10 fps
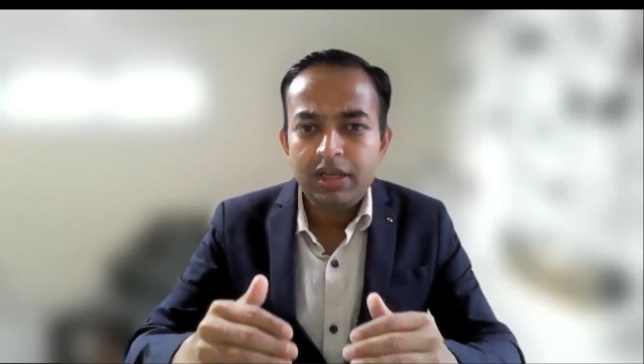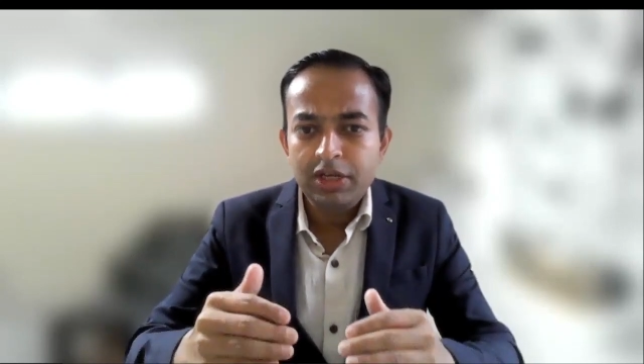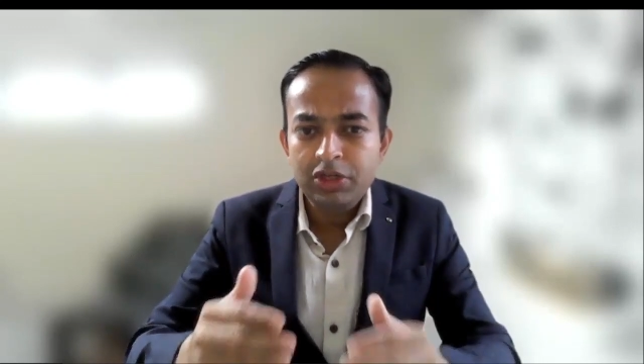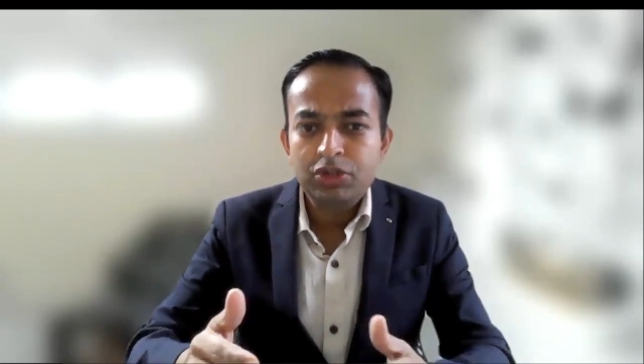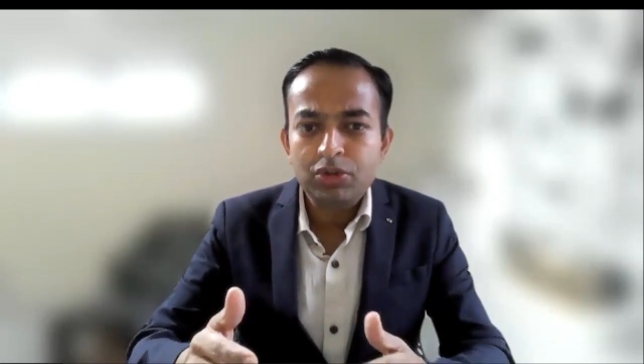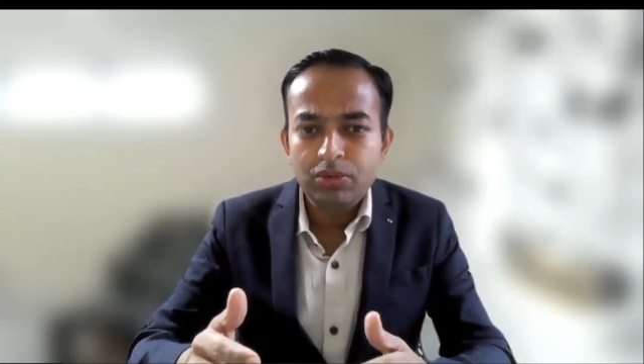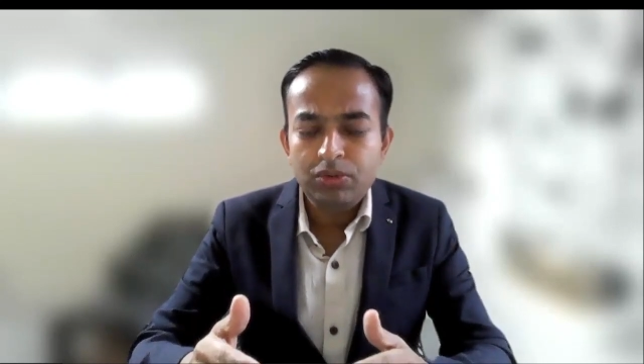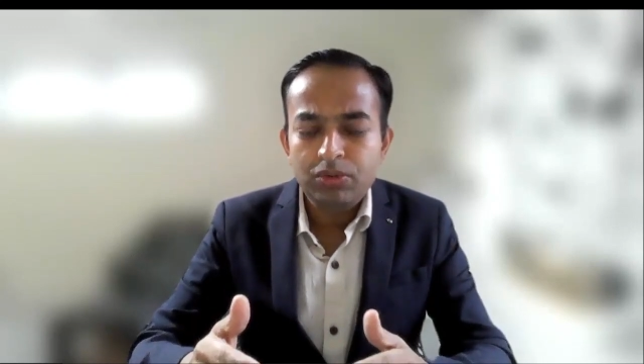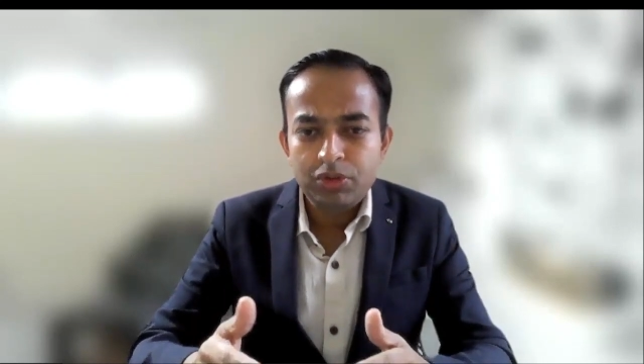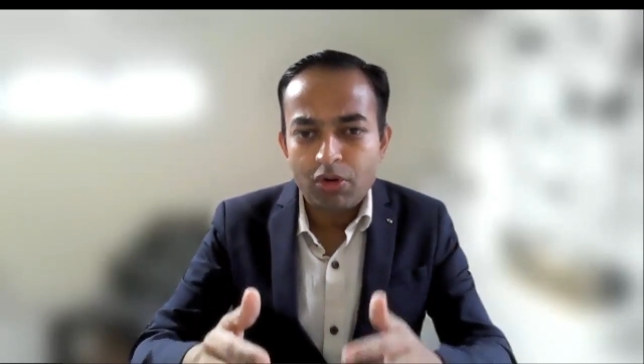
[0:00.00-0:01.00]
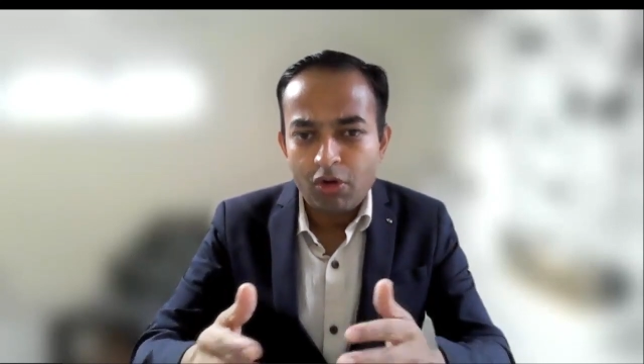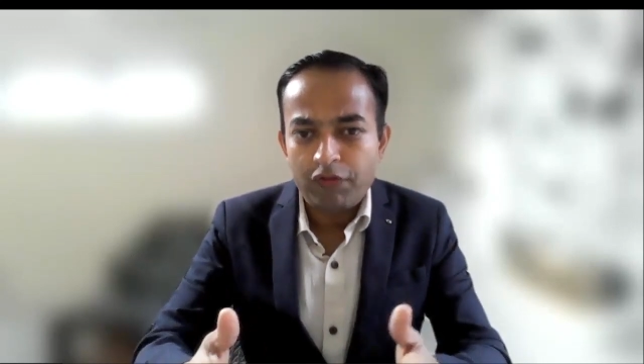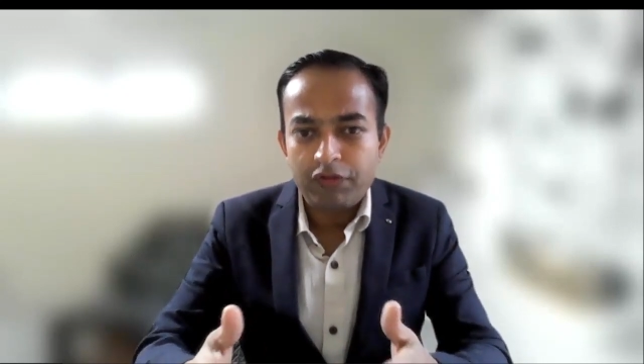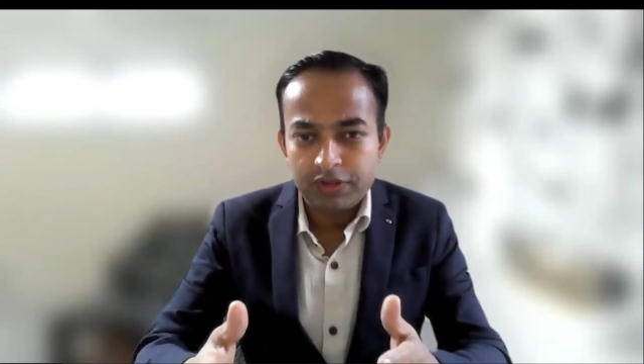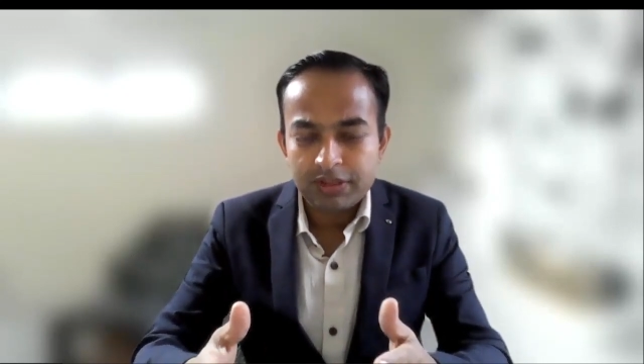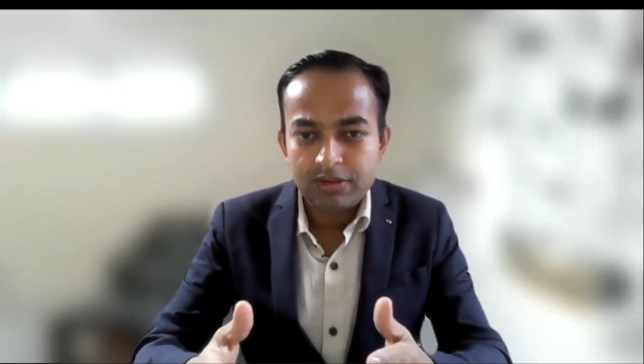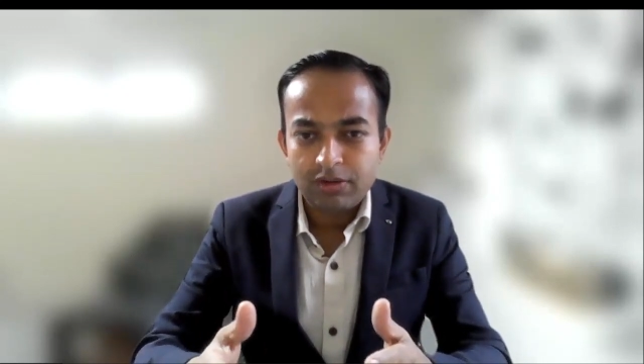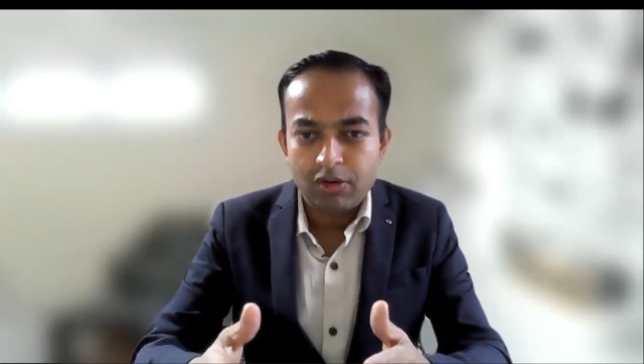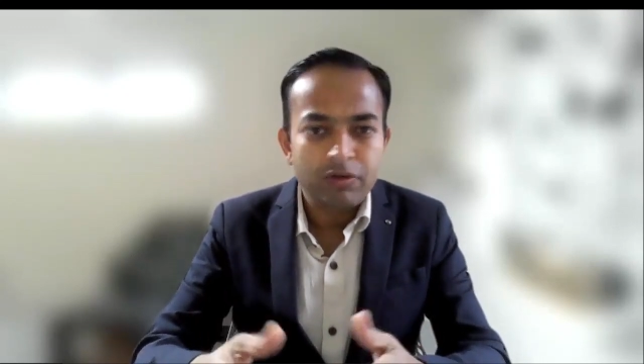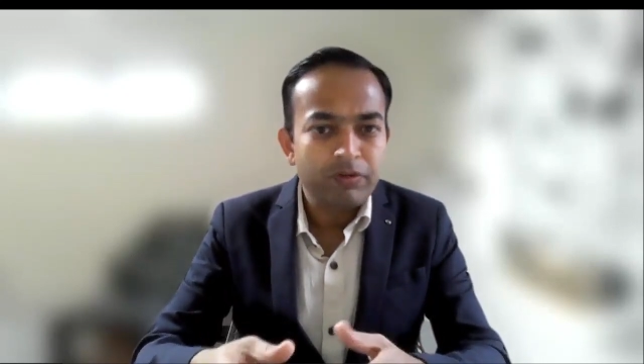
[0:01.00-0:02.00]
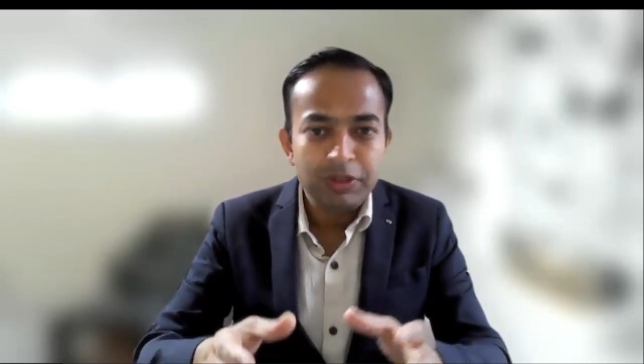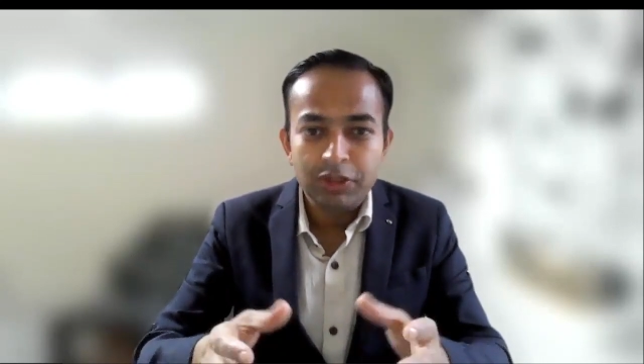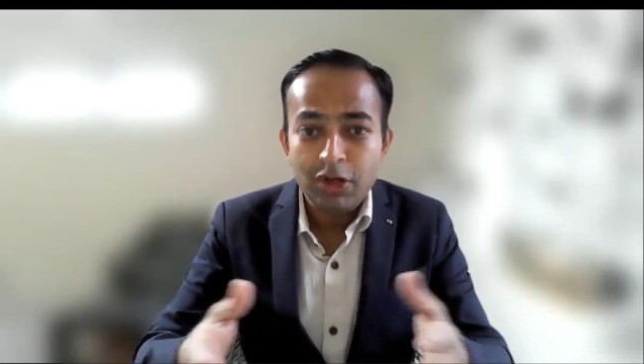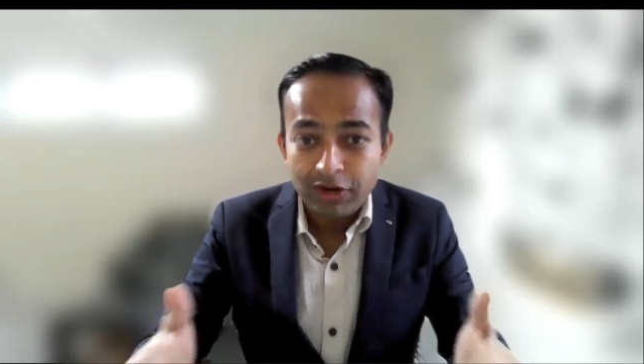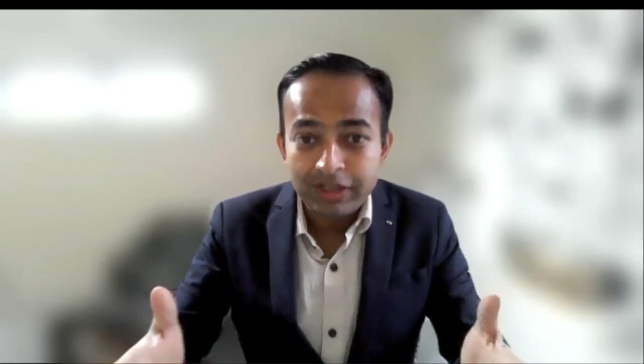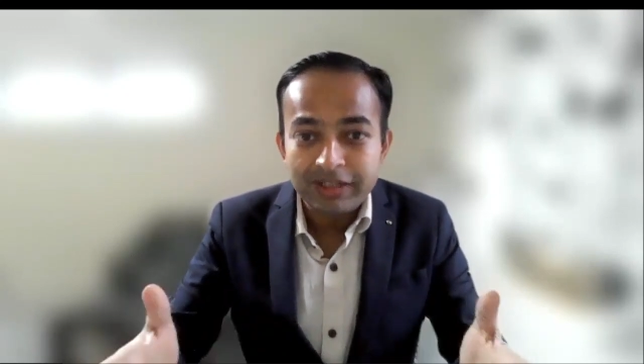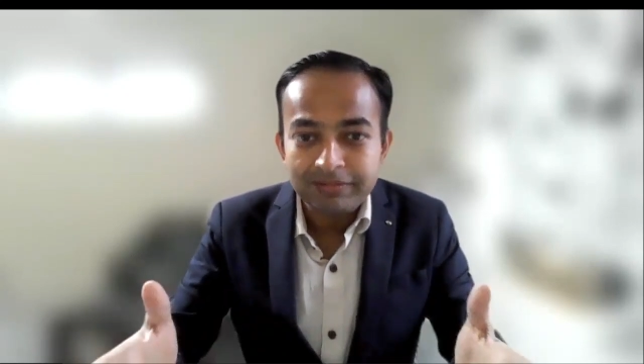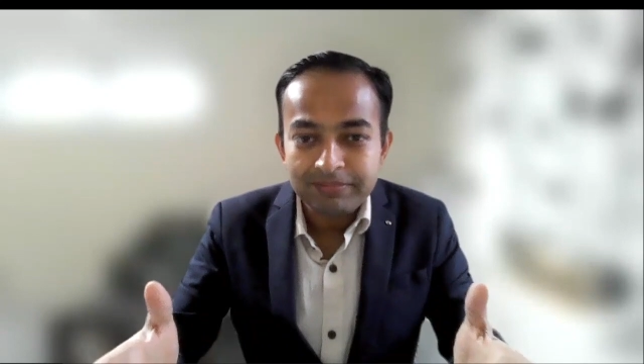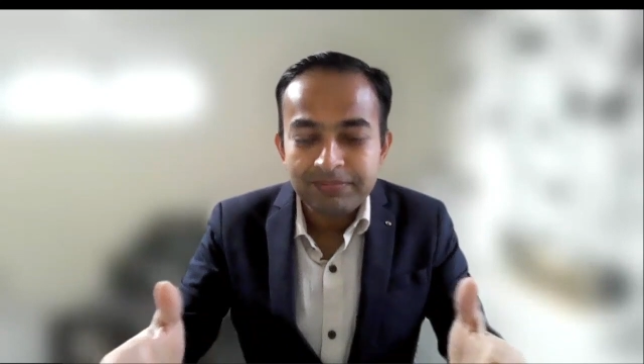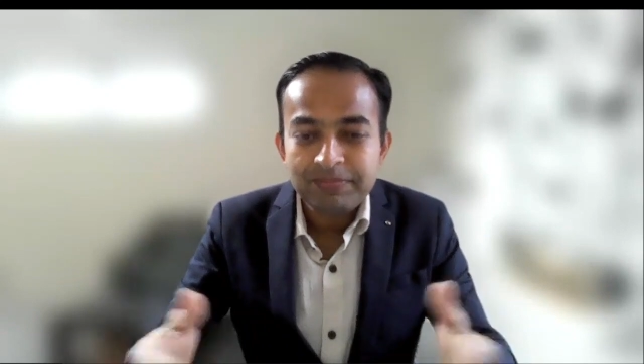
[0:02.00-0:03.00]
into your office or when you log in,